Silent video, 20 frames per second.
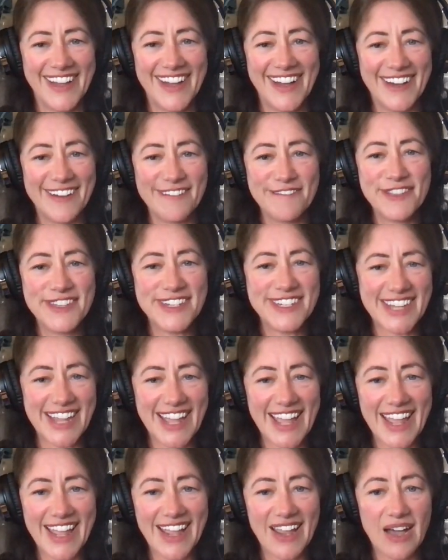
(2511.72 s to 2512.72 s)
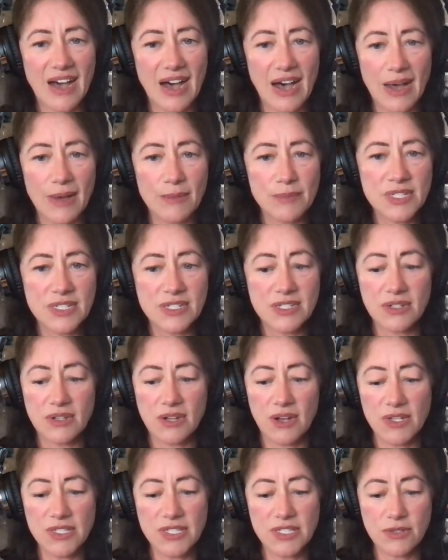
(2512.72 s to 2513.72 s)
of the day comes to
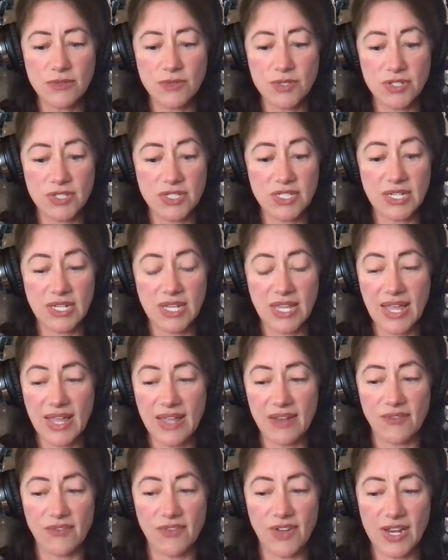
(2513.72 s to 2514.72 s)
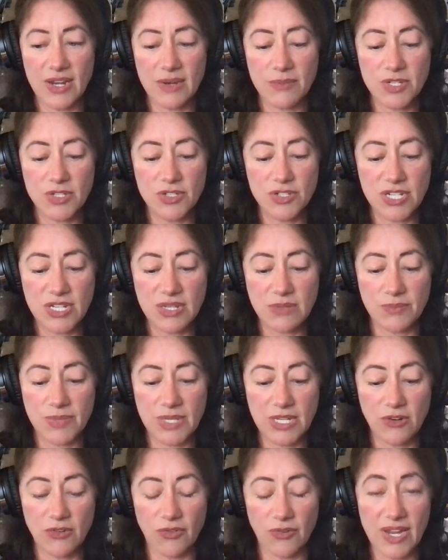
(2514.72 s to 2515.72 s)
also just, again, vitamin G,
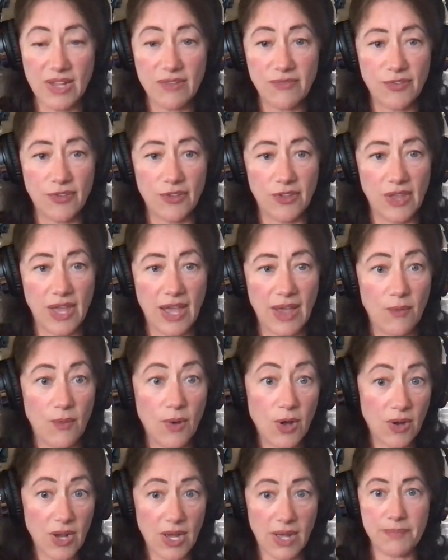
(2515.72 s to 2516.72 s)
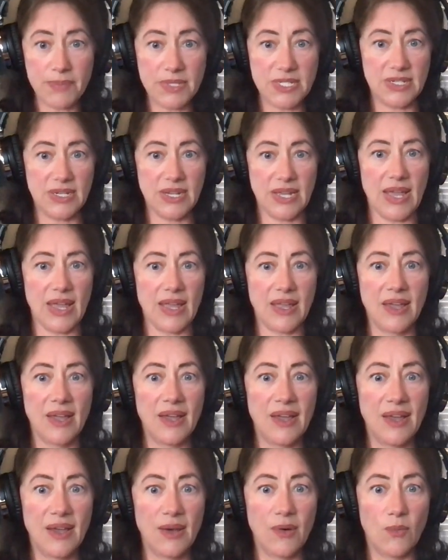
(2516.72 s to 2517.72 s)
be grateful. I woke up today.
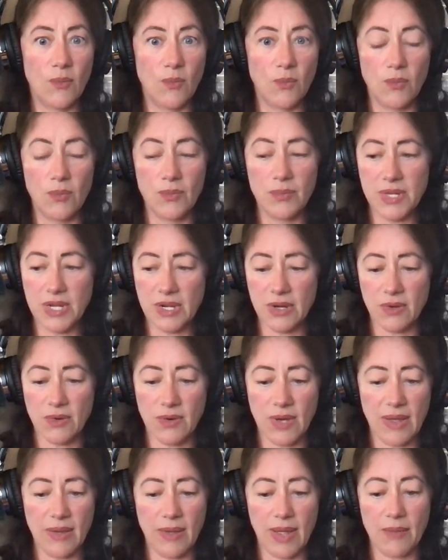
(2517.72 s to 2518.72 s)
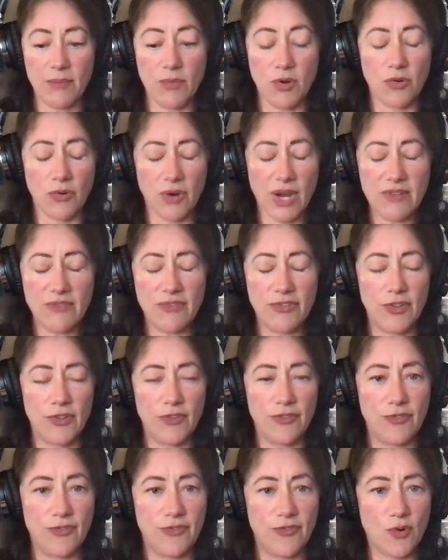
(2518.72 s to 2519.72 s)
You know, I, am
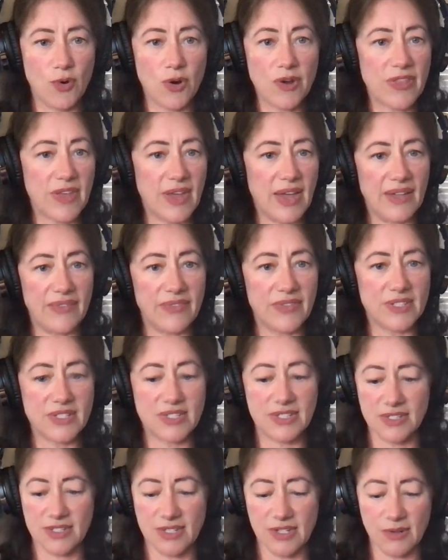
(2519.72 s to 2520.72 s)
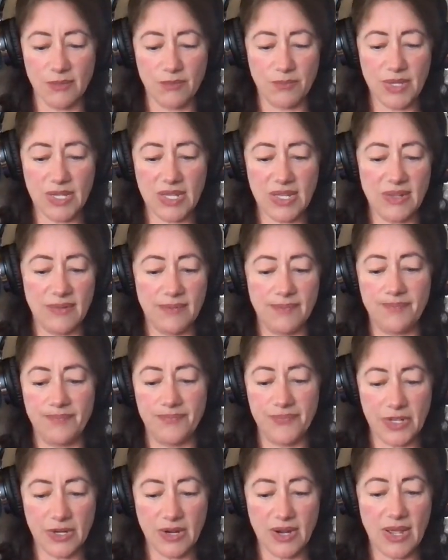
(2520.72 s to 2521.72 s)
grateful for that. This is going to be,
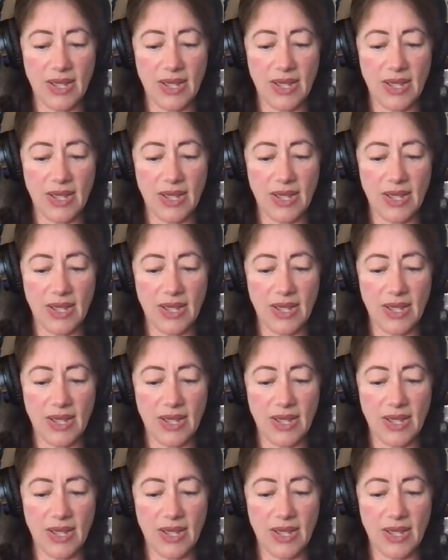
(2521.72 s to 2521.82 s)
you know,